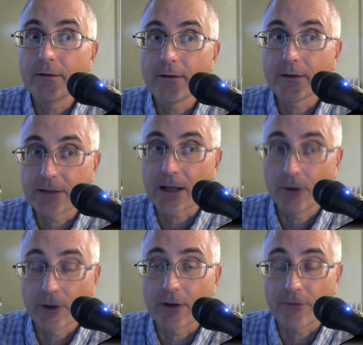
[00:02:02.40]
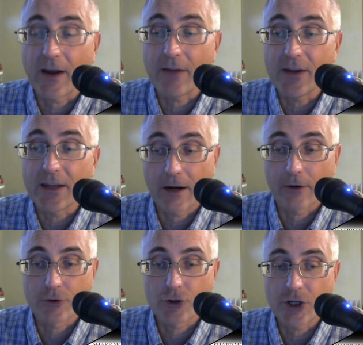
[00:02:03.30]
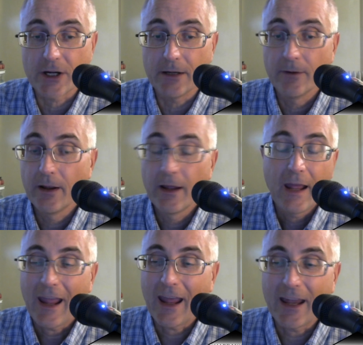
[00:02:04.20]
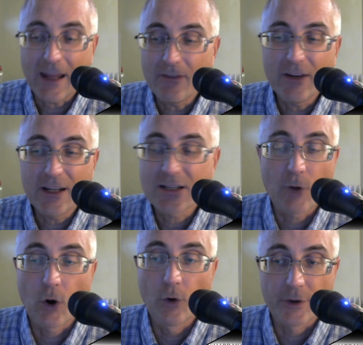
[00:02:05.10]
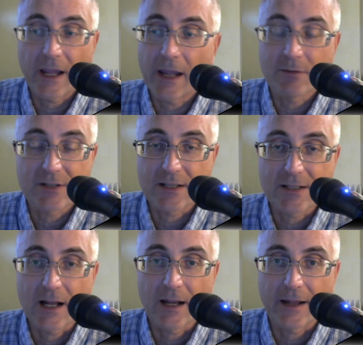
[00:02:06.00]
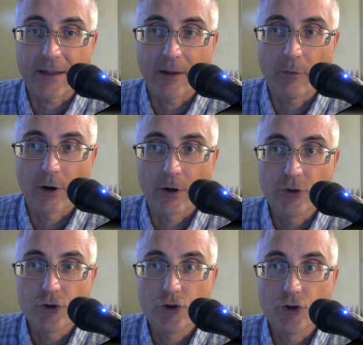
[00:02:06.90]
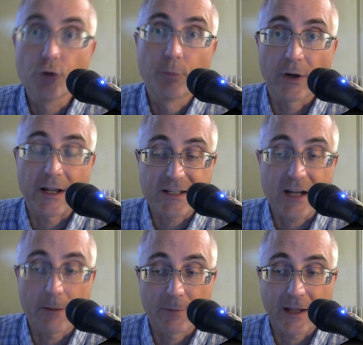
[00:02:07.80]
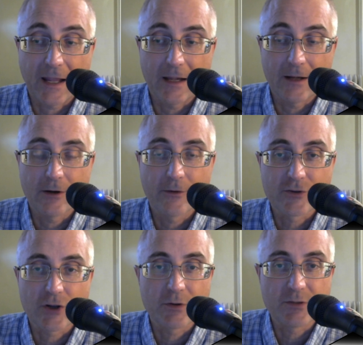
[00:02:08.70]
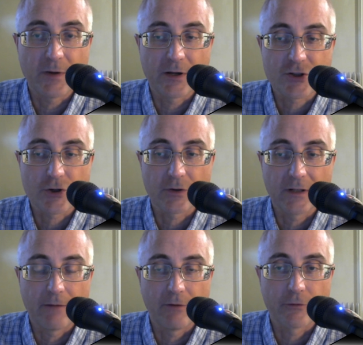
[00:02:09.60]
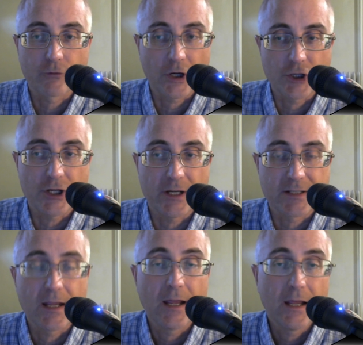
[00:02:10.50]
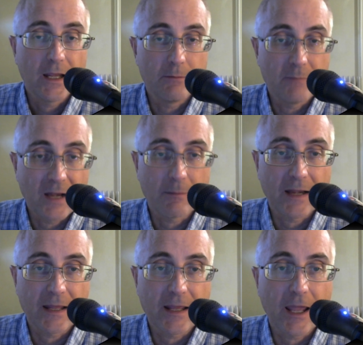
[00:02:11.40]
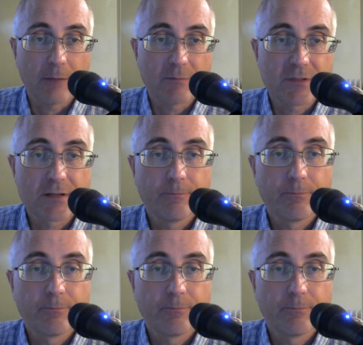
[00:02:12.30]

Take a look at the 5e character sheet. And even in some older games, it's not like they were super less complicated. There's always been a certain level of crunchiness in many, many games.